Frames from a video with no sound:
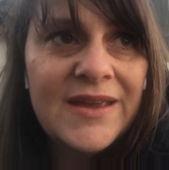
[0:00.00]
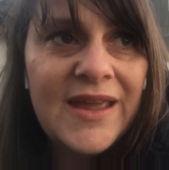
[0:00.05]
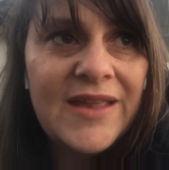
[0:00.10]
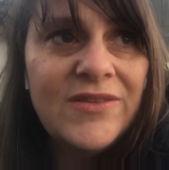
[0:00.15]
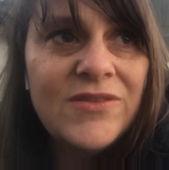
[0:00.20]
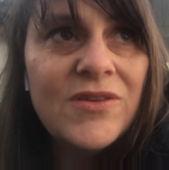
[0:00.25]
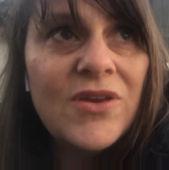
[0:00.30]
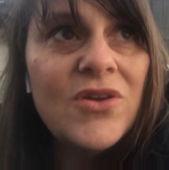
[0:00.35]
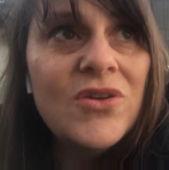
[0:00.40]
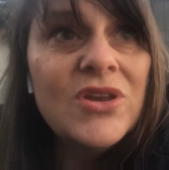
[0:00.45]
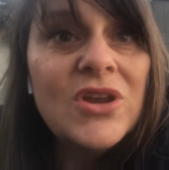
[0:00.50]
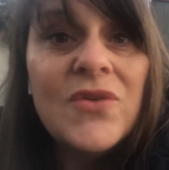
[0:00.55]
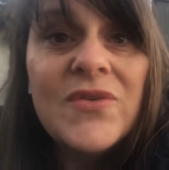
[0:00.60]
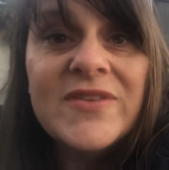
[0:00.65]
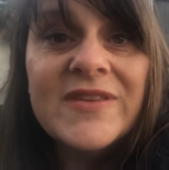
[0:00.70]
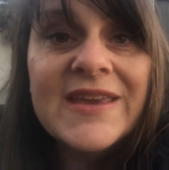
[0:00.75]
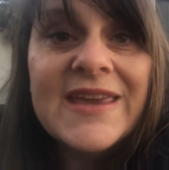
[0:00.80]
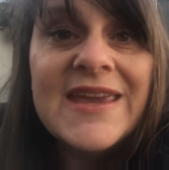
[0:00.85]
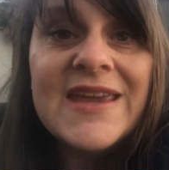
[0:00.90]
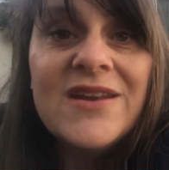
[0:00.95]
And so, you know,
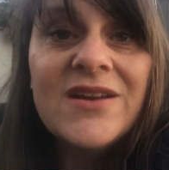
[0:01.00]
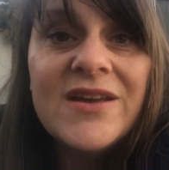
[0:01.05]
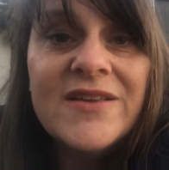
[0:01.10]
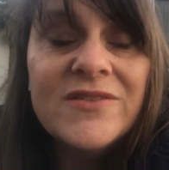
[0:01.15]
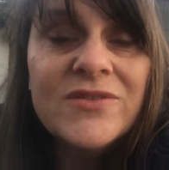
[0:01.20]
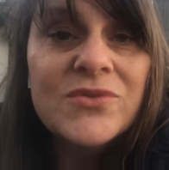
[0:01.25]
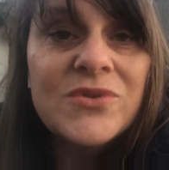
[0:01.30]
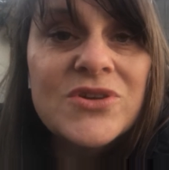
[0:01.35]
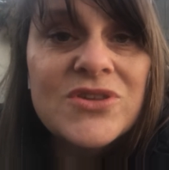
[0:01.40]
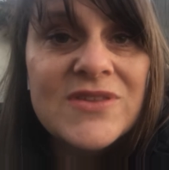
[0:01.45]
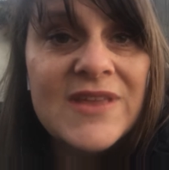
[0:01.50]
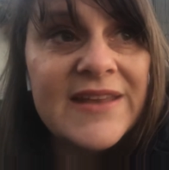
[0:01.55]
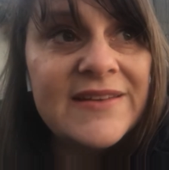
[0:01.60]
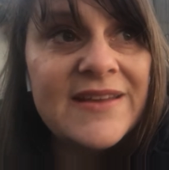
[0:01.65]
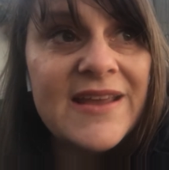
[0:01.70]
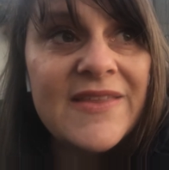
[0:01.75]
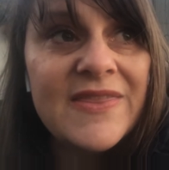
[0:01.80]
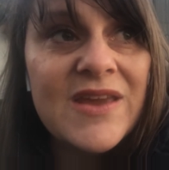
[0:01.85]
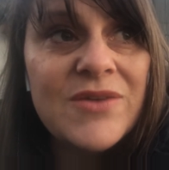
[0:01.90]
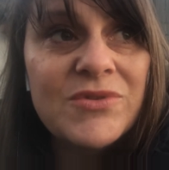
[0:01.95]
as a kid, I squashed that
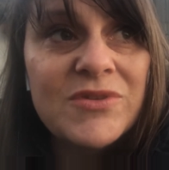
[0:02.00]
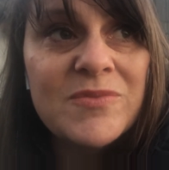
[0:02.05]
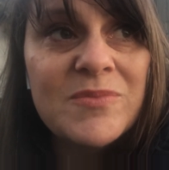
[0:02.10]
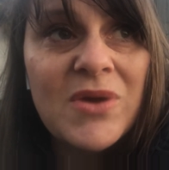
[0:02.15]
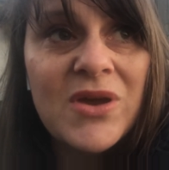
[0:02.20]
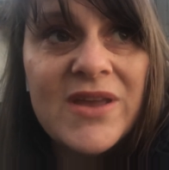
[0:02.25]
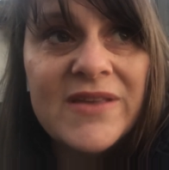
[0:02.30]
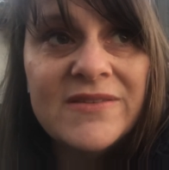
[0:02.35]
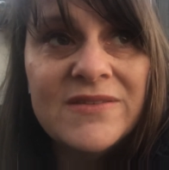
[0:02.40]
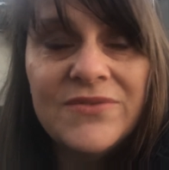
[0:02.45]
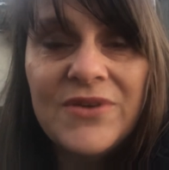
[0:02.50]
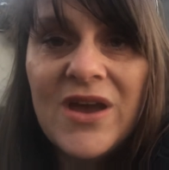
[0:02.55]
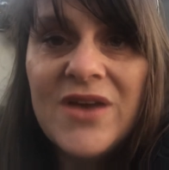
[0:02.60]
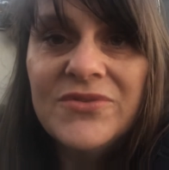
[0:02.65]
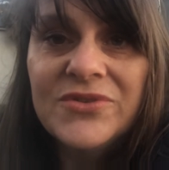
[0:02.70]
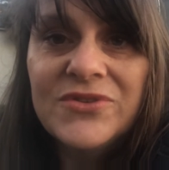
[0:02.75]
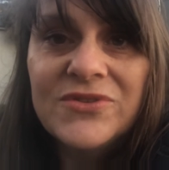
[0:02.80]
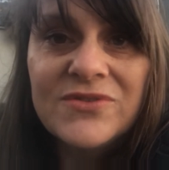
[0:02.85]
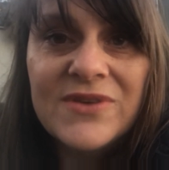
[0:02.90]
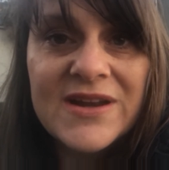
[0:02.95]
down. That was my
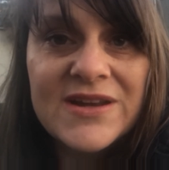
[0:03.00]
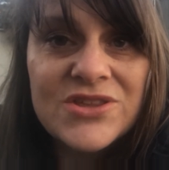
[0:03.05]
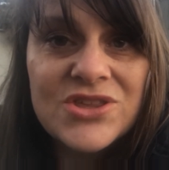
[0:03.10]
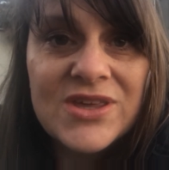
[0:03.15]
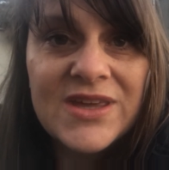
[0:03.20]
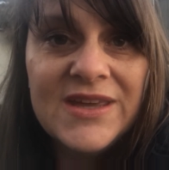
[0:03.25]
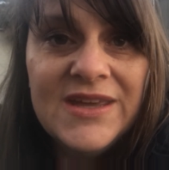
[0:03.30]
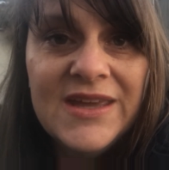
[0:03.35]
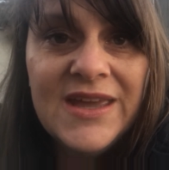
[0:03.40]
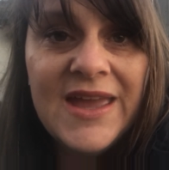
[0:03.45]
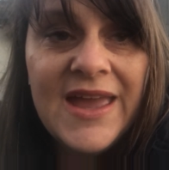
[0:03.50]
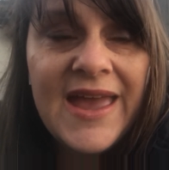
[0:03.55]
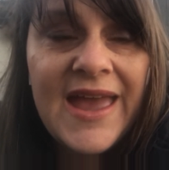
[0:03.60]
survival strategy.